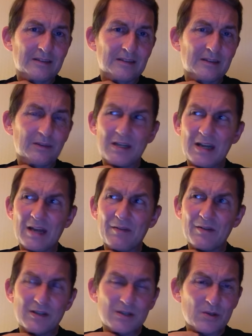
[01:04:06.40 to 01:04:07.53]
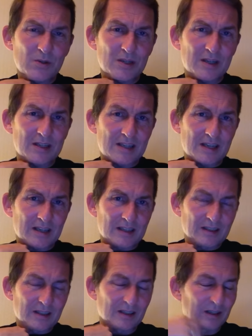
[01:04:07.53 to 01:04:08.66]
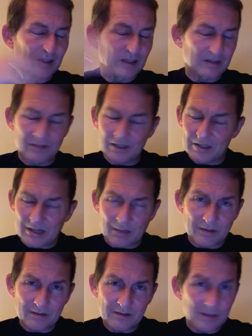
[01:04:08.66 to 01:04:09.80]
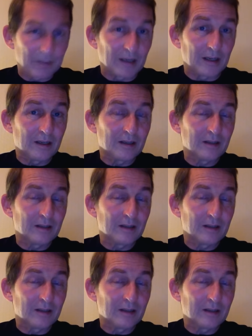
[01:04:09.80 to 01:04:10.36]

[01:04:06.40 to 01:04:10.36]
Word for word: It was an evident suicide attack uh, attempt to me.